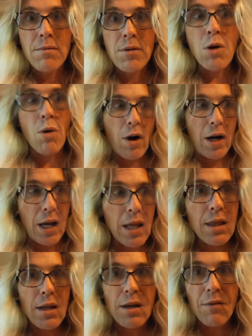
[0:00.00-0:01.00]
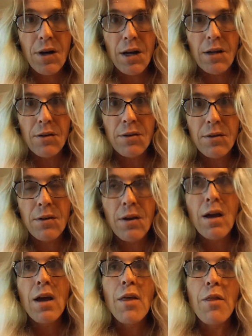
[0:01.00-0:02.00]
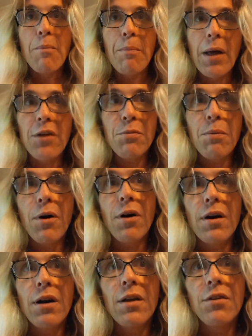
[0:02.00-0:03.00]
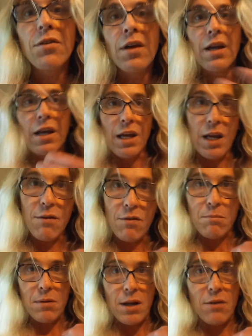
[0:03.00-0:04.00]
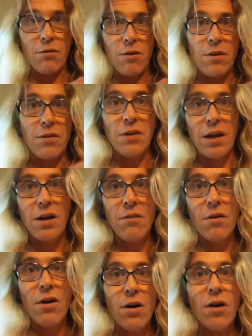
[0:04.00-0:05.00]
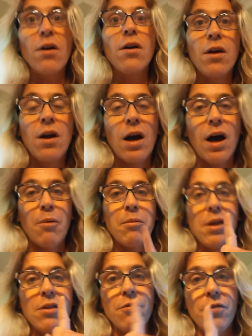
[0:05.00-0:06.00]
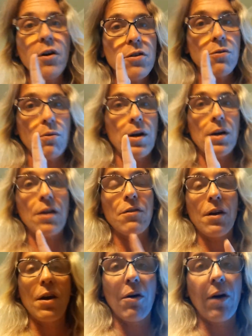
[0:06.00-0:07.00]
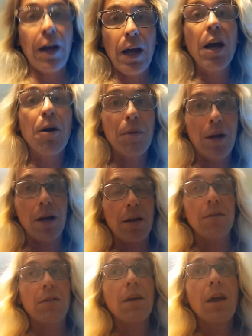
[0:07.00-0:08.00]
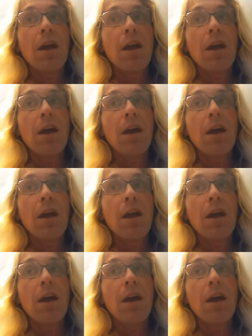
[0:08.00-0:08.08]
You are in the device. The best part is, even me for the sake of all. I'll be the first one because I know I am in it.